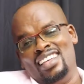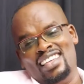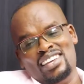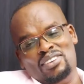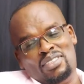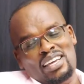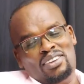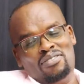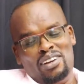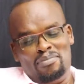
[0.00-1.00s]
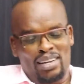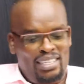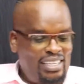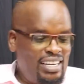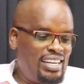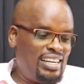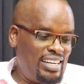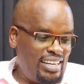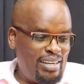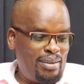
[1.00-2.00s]
Thank you very much,
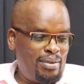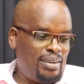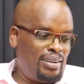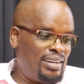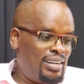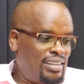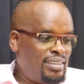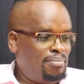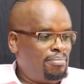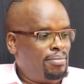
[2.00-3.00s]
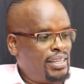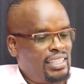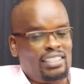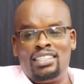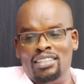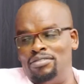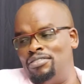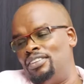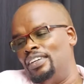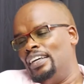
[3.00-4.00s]
Pastor
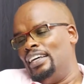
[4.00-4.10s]
Steve.